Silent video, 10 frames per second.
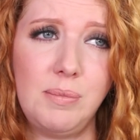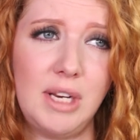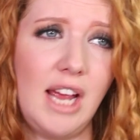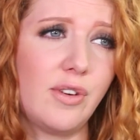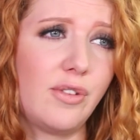I
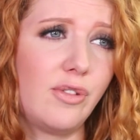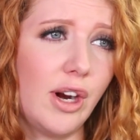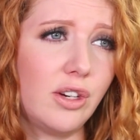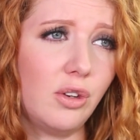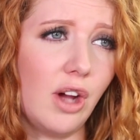mean, I have a
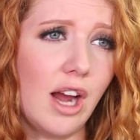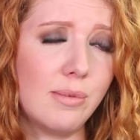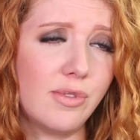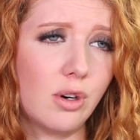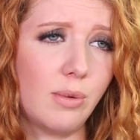friend who got
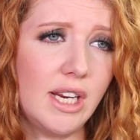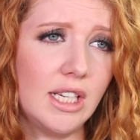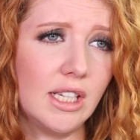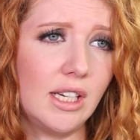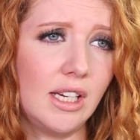it before we did,